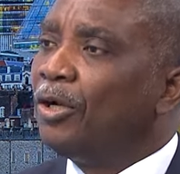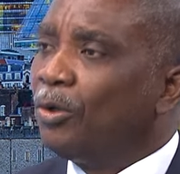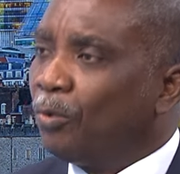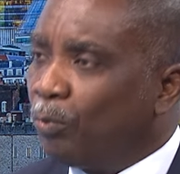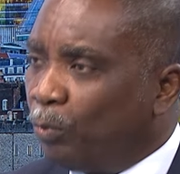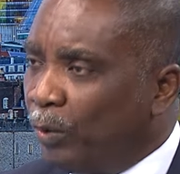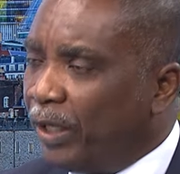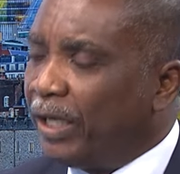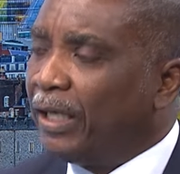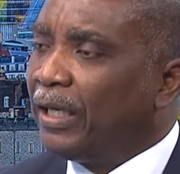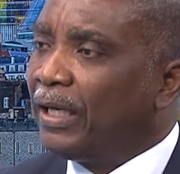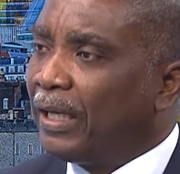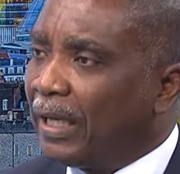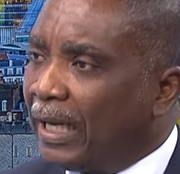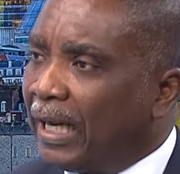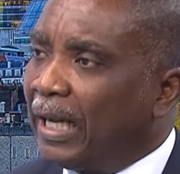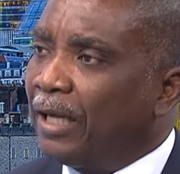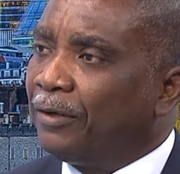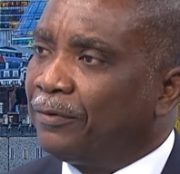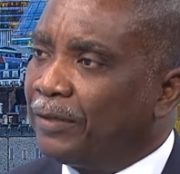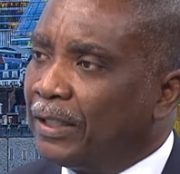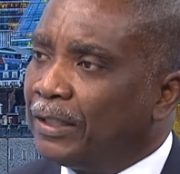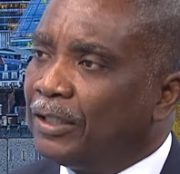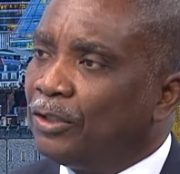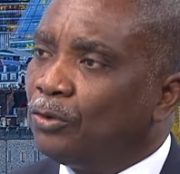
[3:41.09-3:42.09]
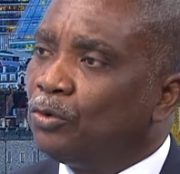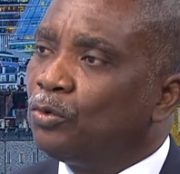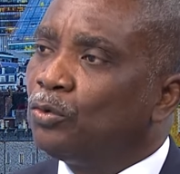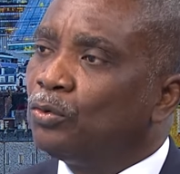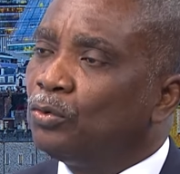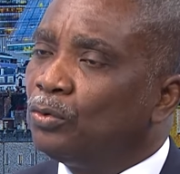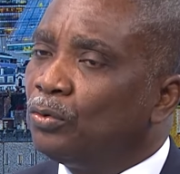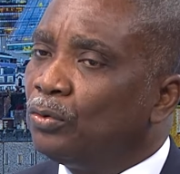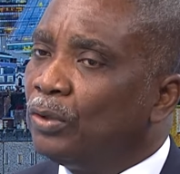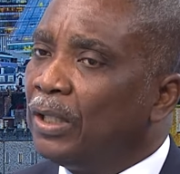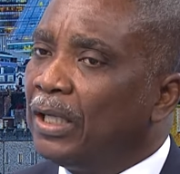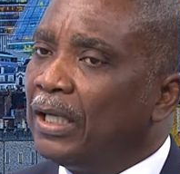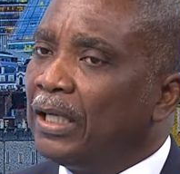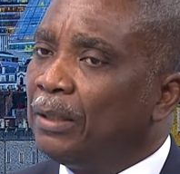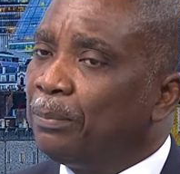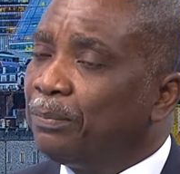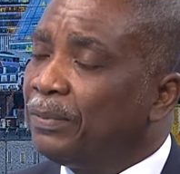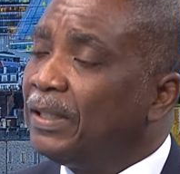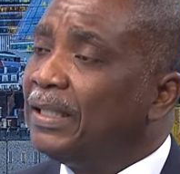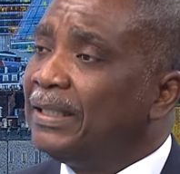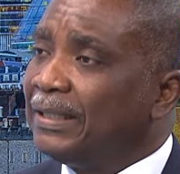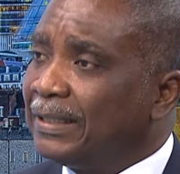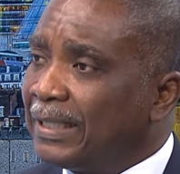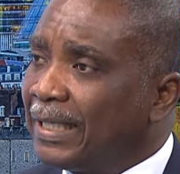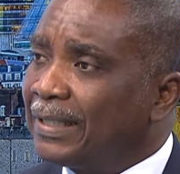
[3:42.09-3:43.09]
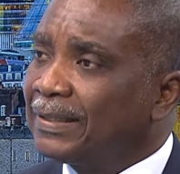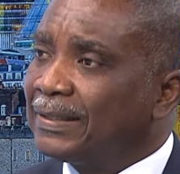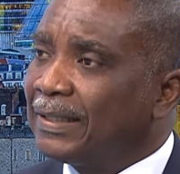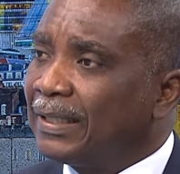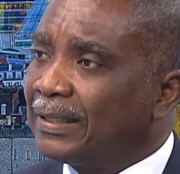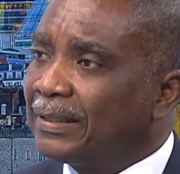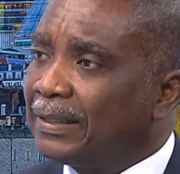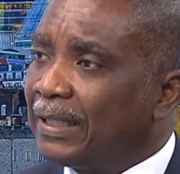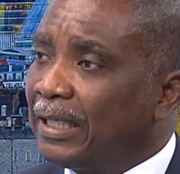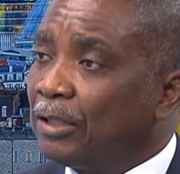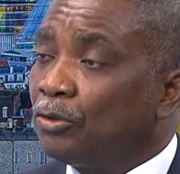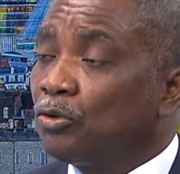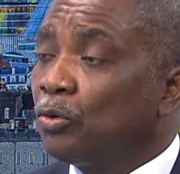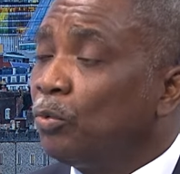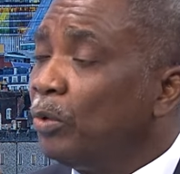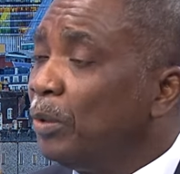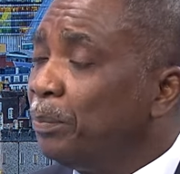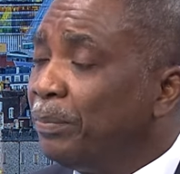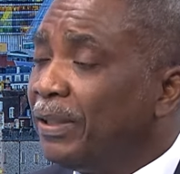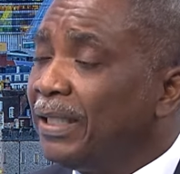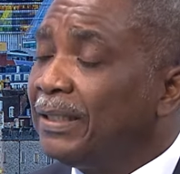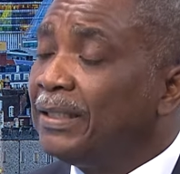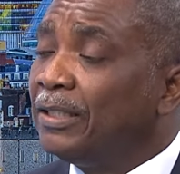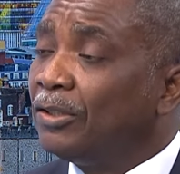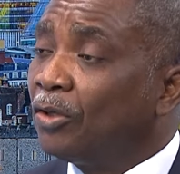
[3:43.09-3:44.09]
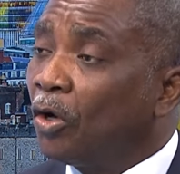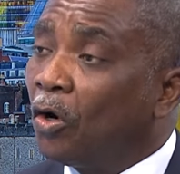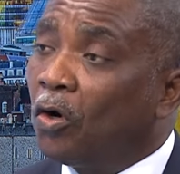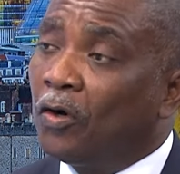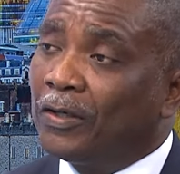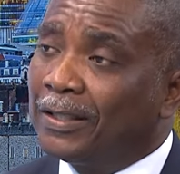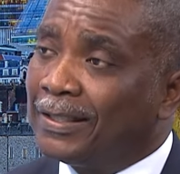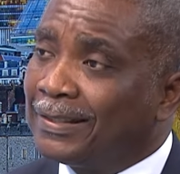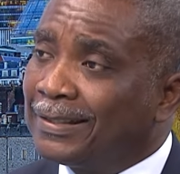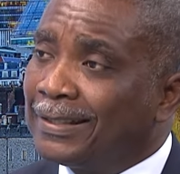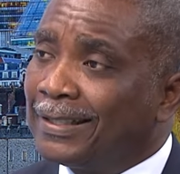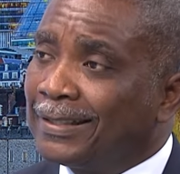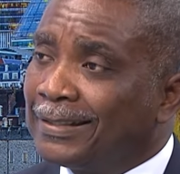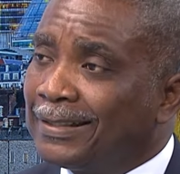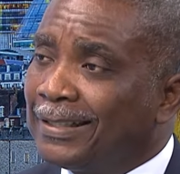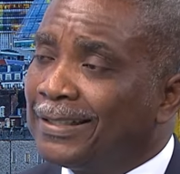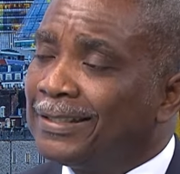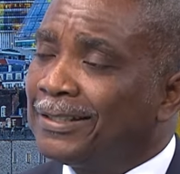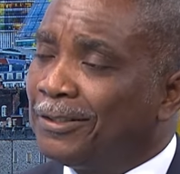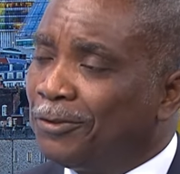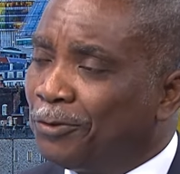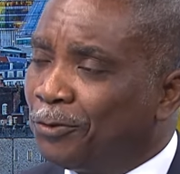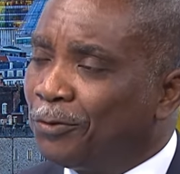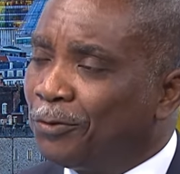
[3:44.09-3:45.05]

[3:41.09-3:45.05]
we are ready to play in that sector. And so we played in all the sectors in